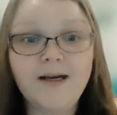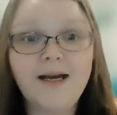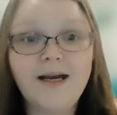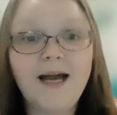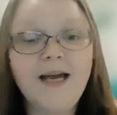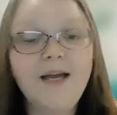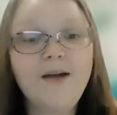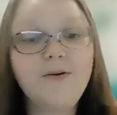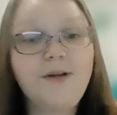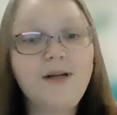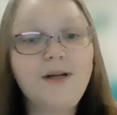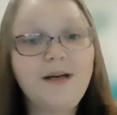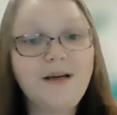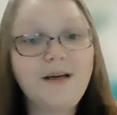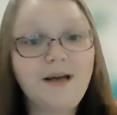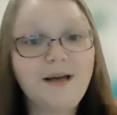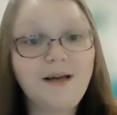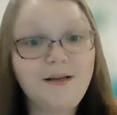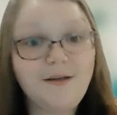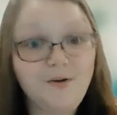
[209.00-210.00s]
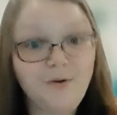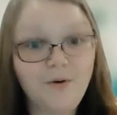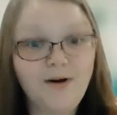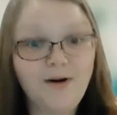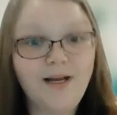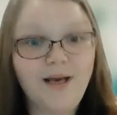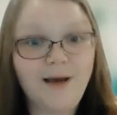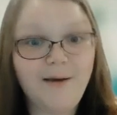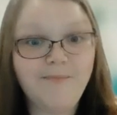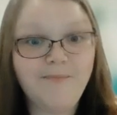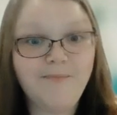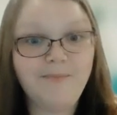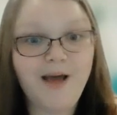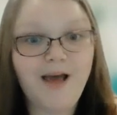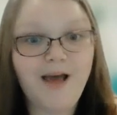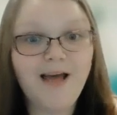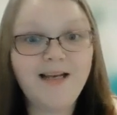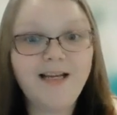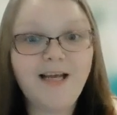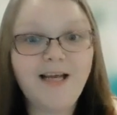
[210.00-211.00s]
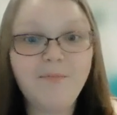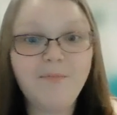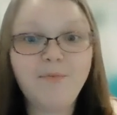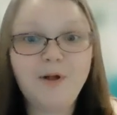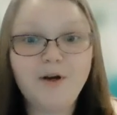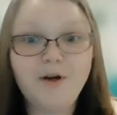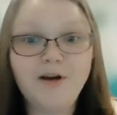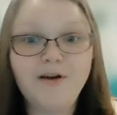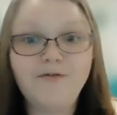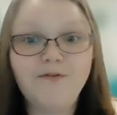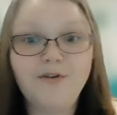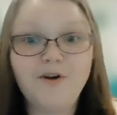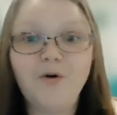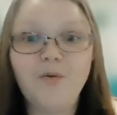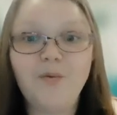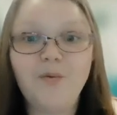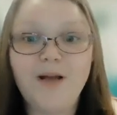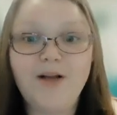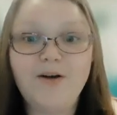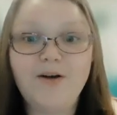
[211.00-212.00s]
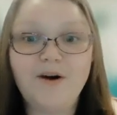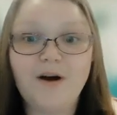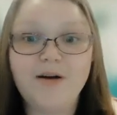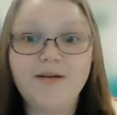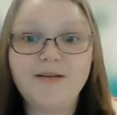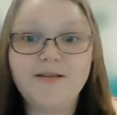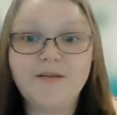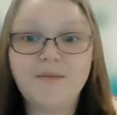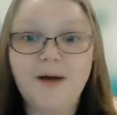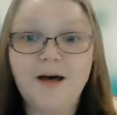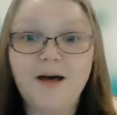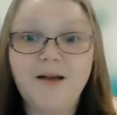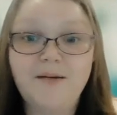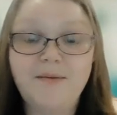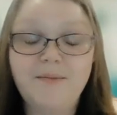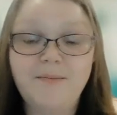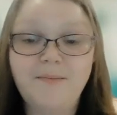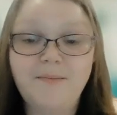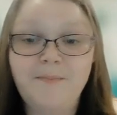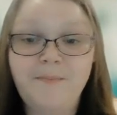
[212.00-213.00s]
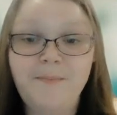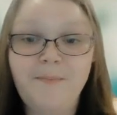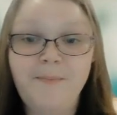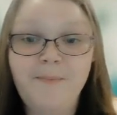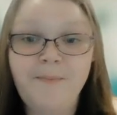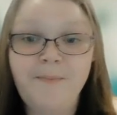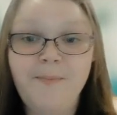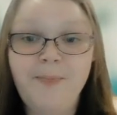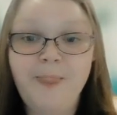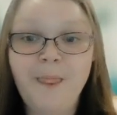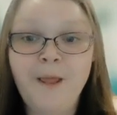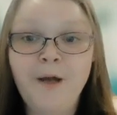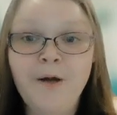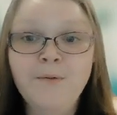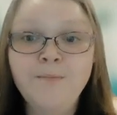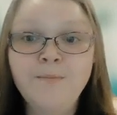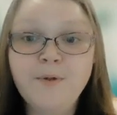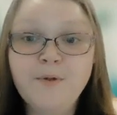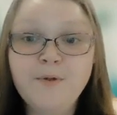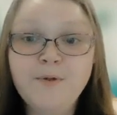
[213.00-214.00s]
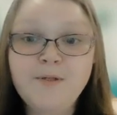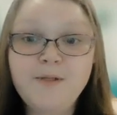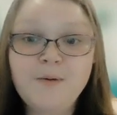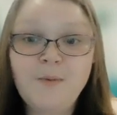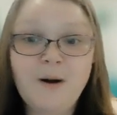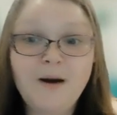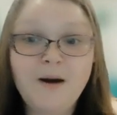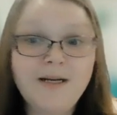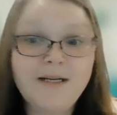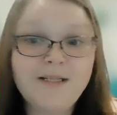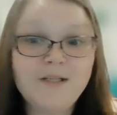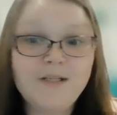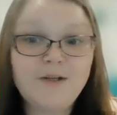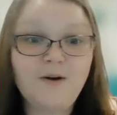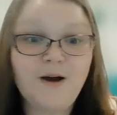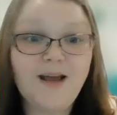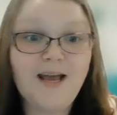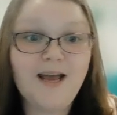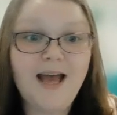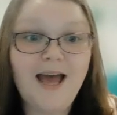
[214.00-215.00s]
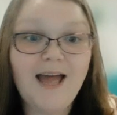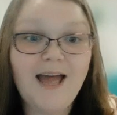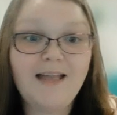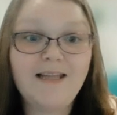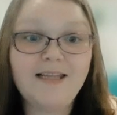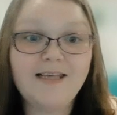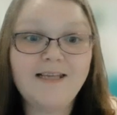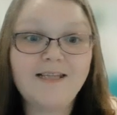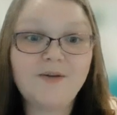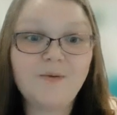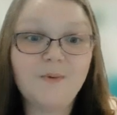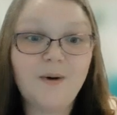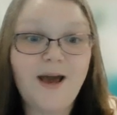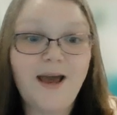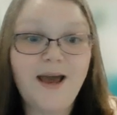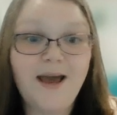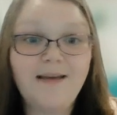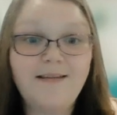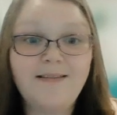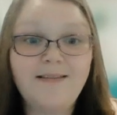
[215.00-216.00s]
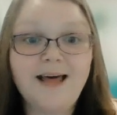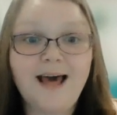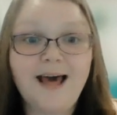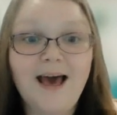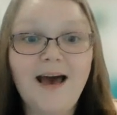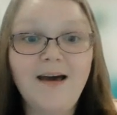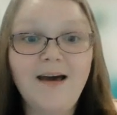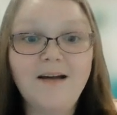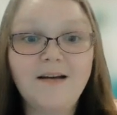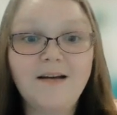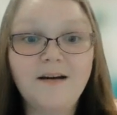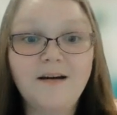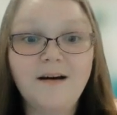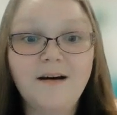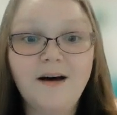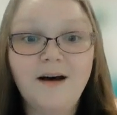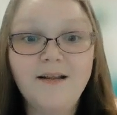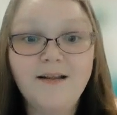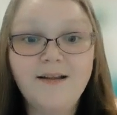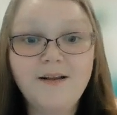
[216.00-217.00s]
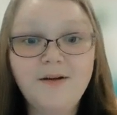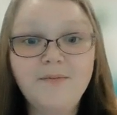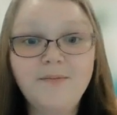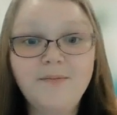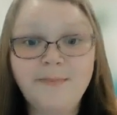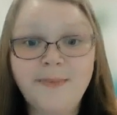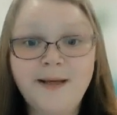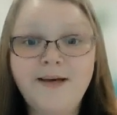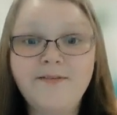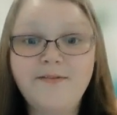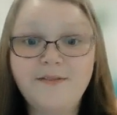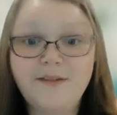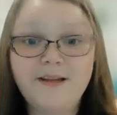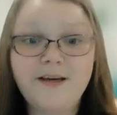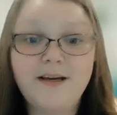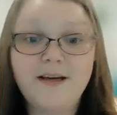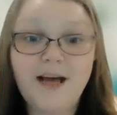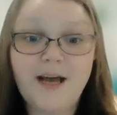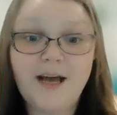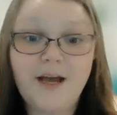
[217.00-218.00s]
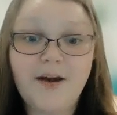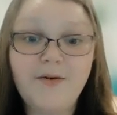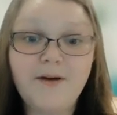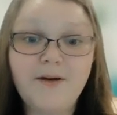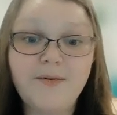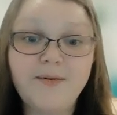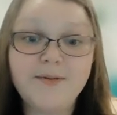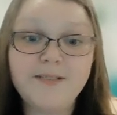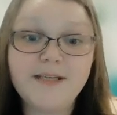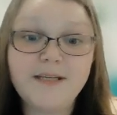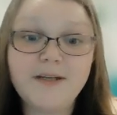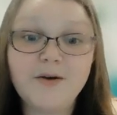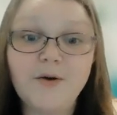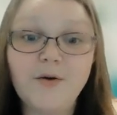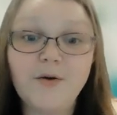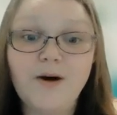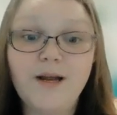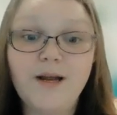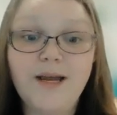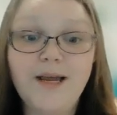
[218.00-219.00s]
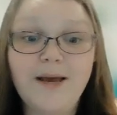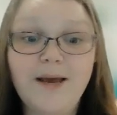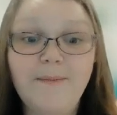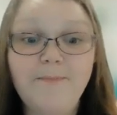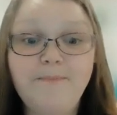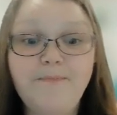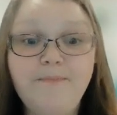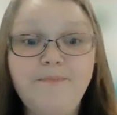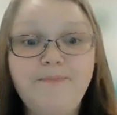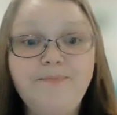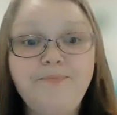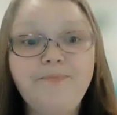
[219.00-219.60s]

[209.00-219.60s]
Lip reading: Coyote ignored him and kept looking for a way to cross the mud. Moose swung his great head this way and that, a little miffed that Coyote was ignoring him.